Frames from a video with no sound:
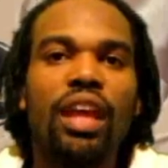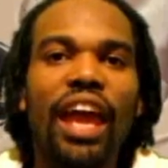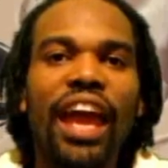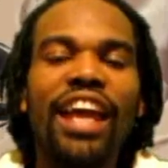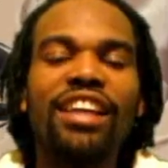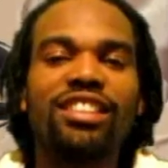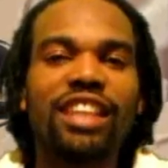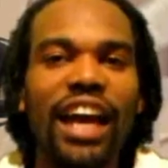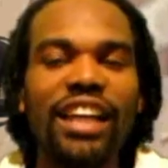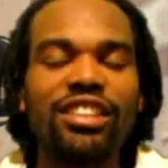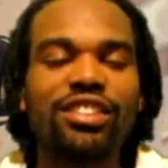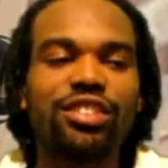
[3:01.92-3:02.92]
Aang's
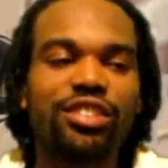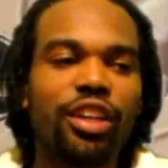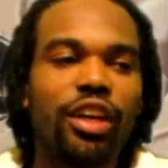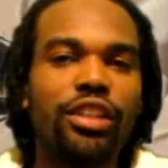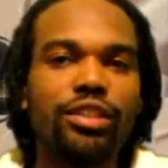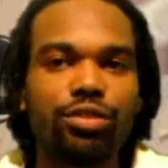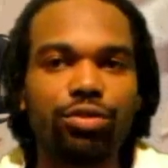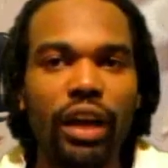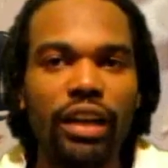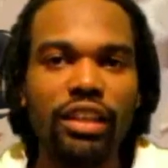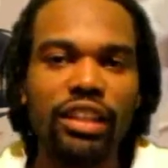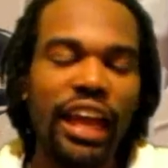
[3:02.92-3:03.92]
got his sons
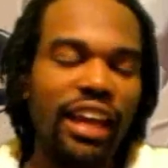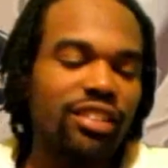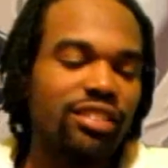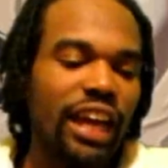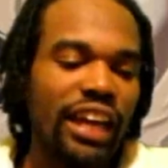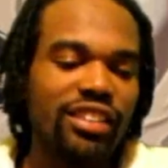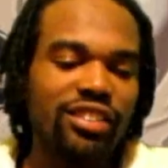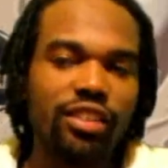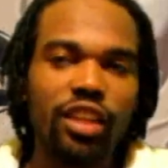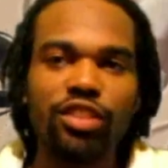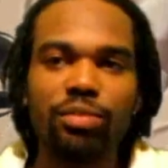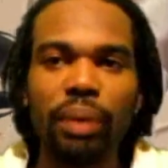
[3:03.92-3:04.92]
right. Aang's got his
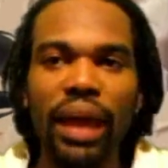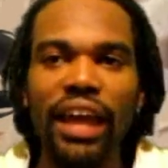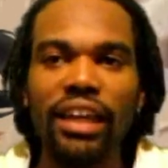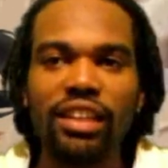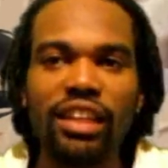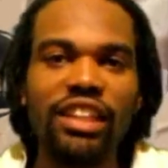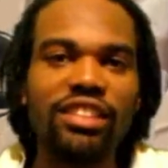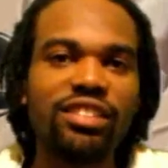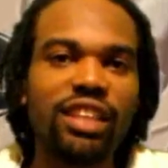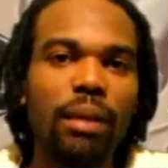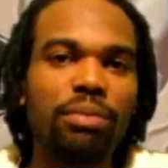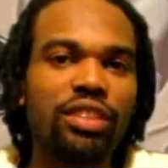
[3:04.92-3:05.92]
sons back, and he
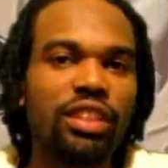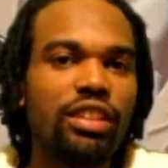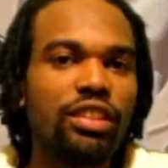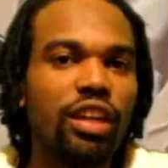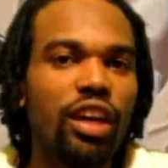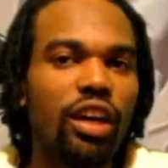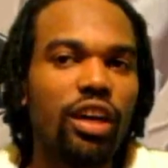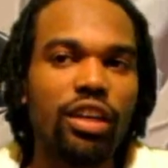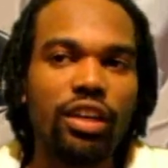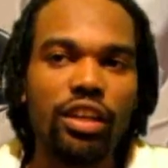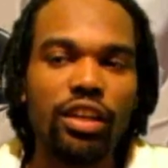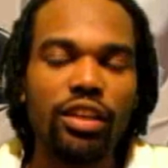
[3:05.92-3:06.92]
steps in.
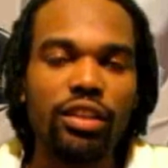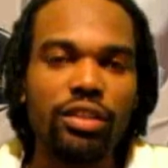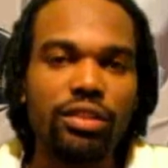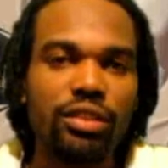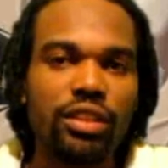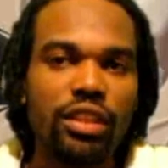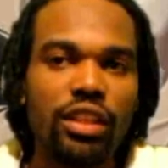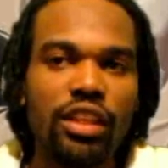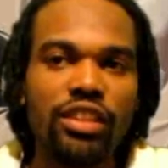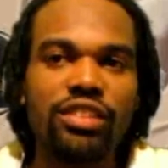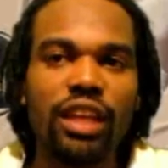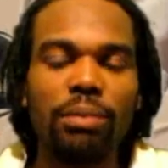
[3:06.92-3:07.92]

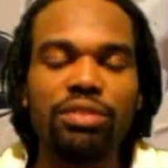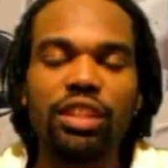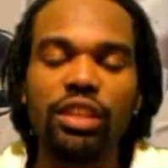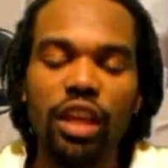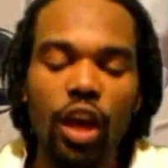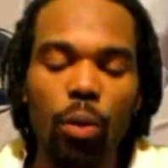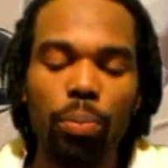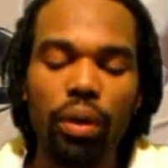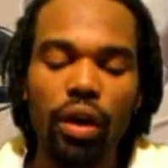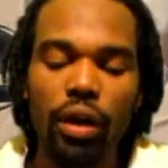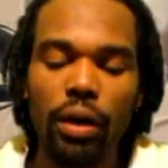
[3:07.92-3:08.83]
He steps in to help.